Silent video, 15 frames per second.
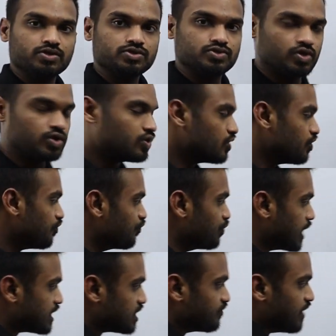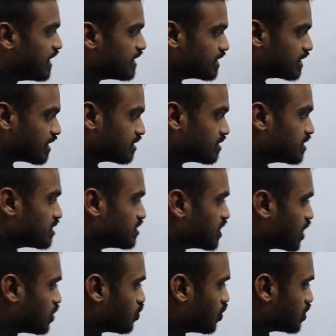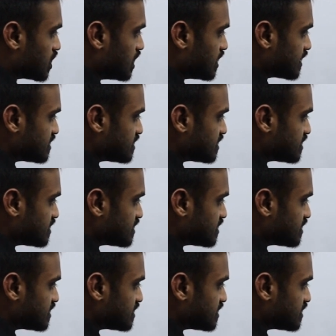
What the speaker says: So we are dividing the total